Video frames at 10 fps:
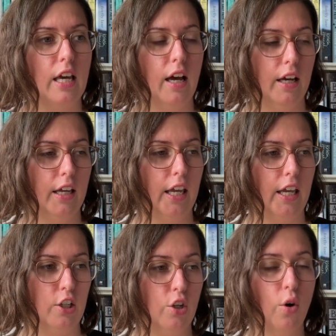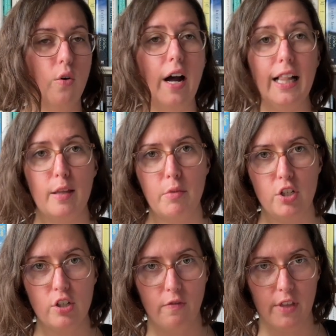I know
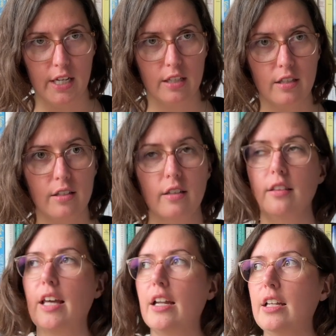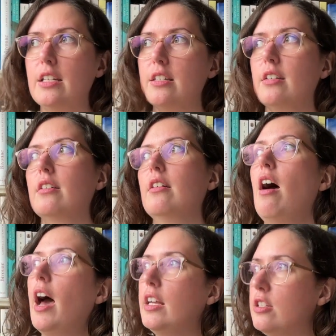elements of this, that it's a
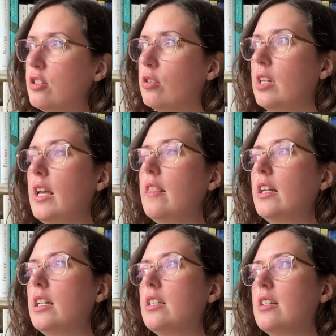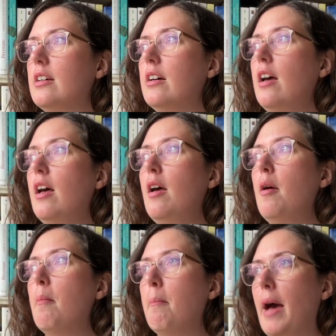high story, that it's a
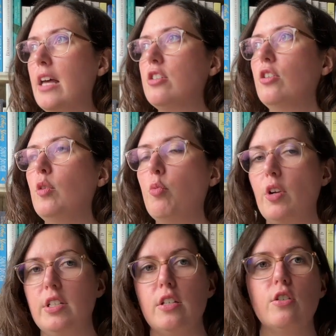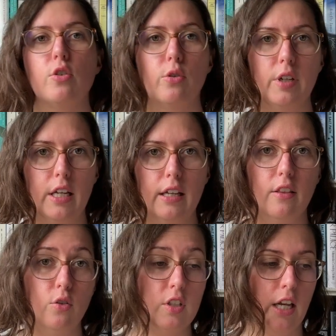master apprentice story,
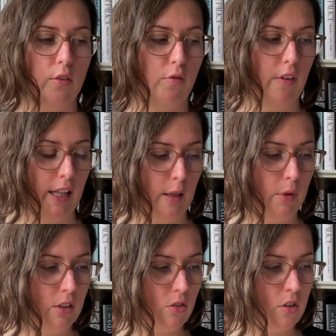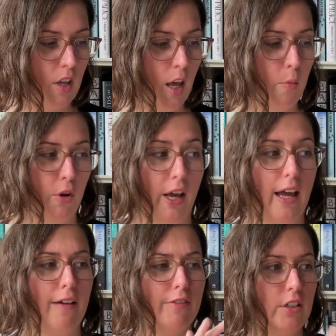those kind of elements, but I
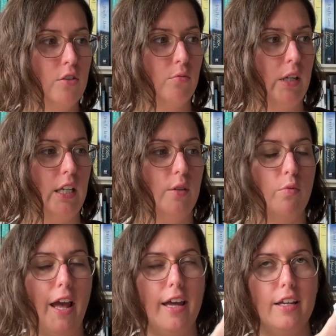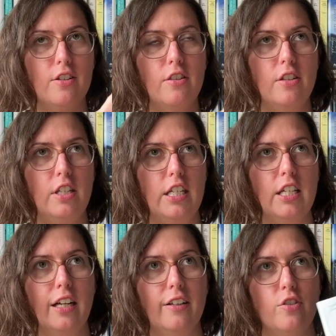haven't really read the
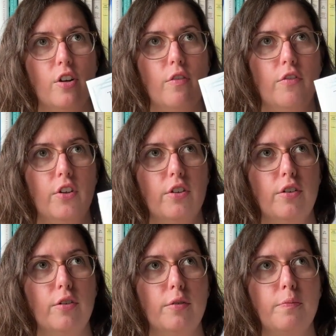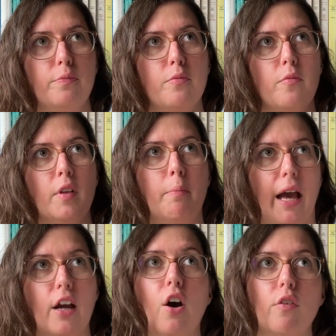details of the
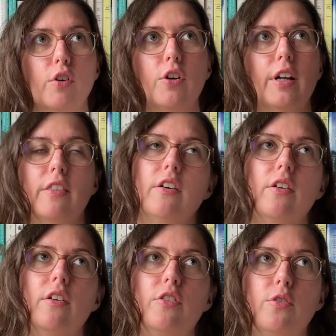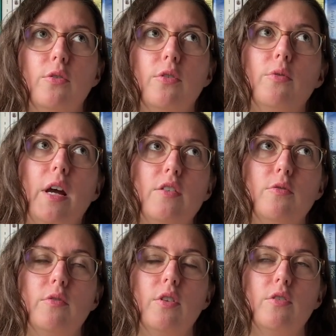back cover and
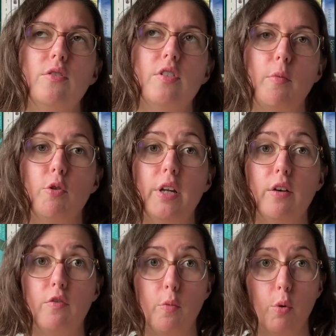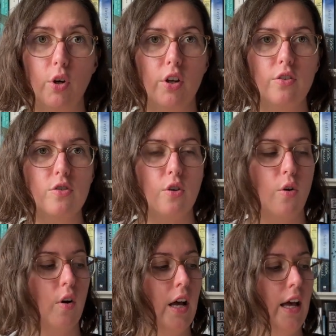the summary of the book.
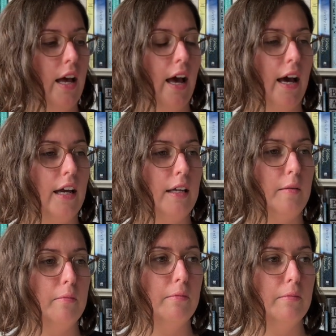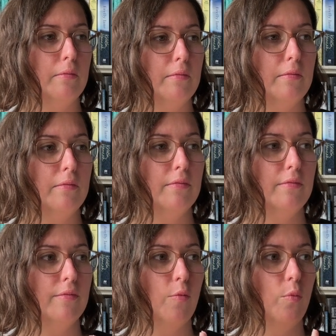So
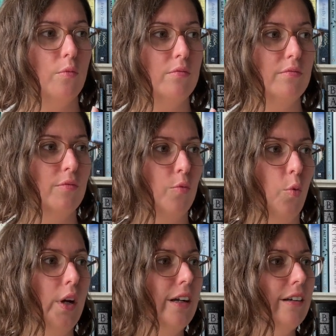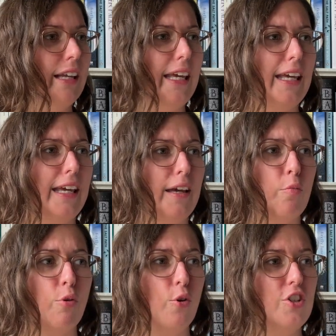I'm weirdly
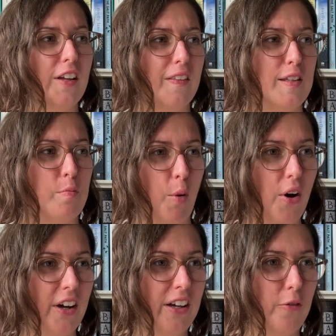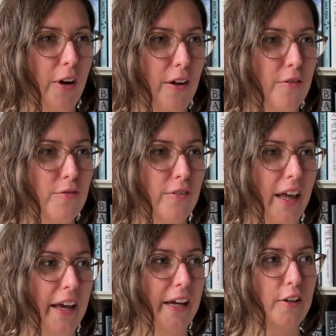approaching this book with
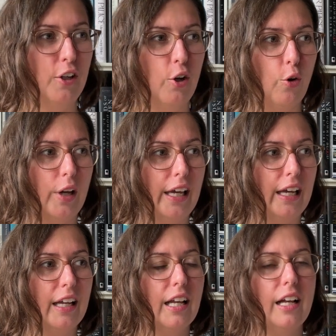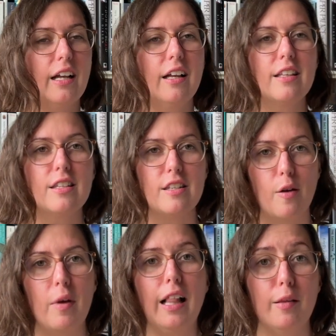like knowing
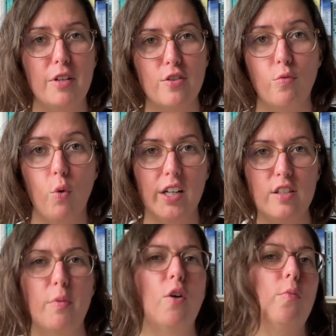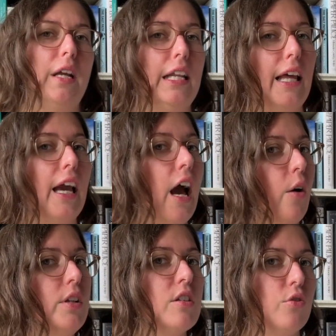some elements of what it's about, or mainly like
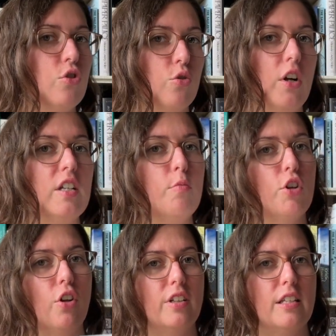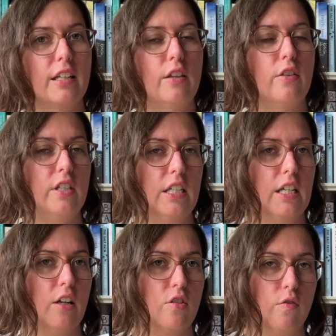how it's constructed, but not necessarily the
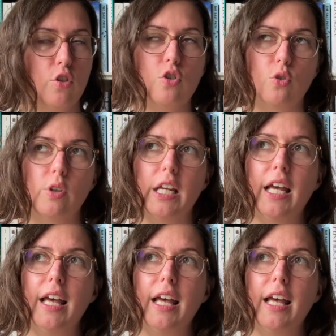details of the story.